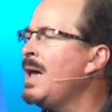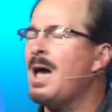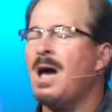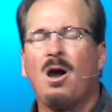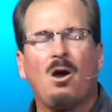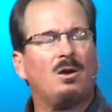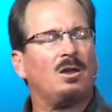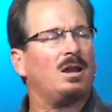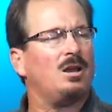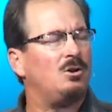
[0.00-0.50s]

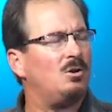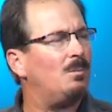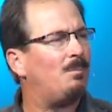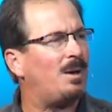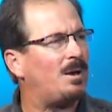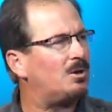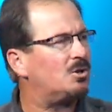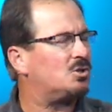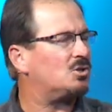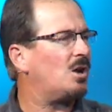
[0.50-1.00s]
How can I do a
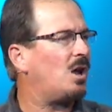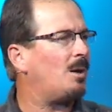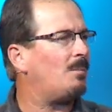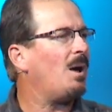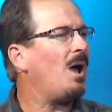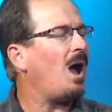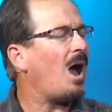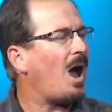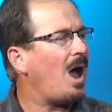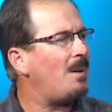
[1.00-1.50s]
better job?
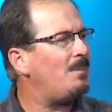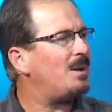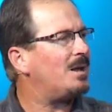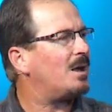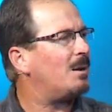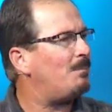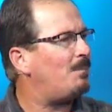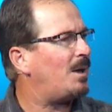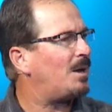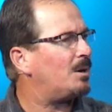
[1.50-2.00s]
I
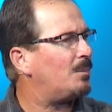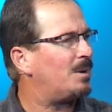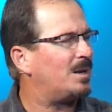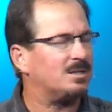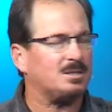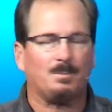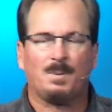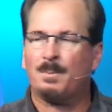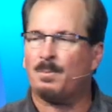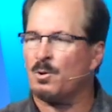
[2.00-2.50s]
become better because
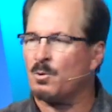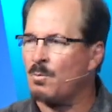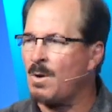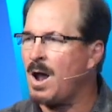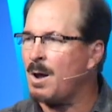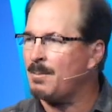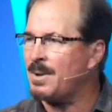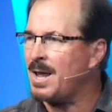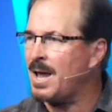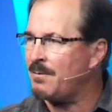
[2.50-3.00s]
the people
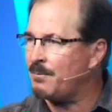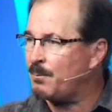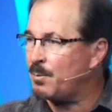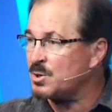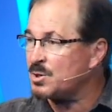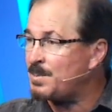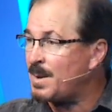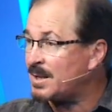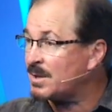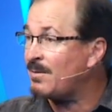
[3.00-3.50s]
around me have
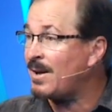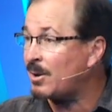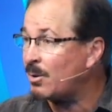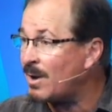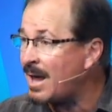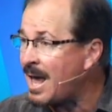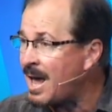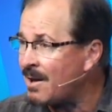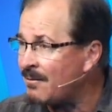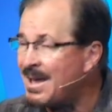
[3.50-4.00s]
perspective I don't
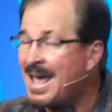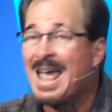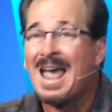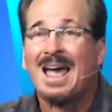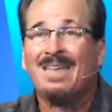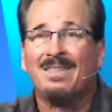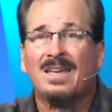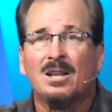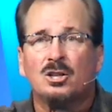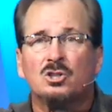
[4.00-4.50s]
have,
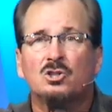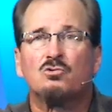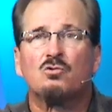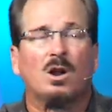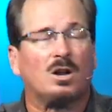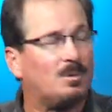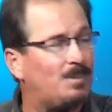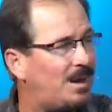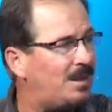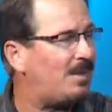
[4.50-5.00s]
and they
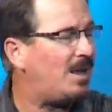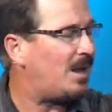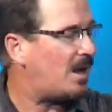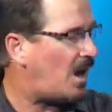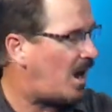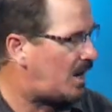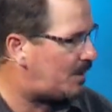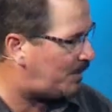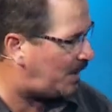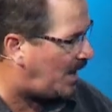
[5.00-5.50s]
instruct me and they
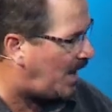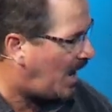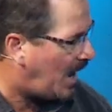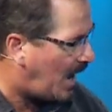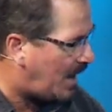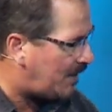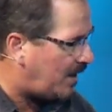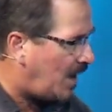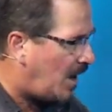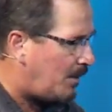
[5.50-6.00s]
guide me
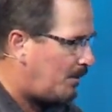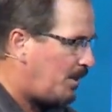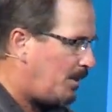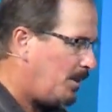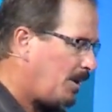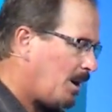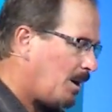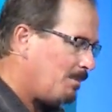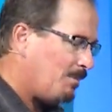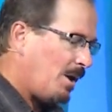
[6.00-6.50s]
and they help me
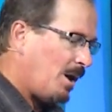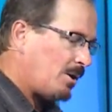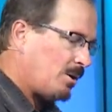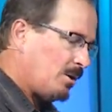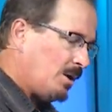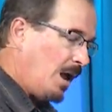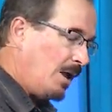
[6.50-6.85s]
become better.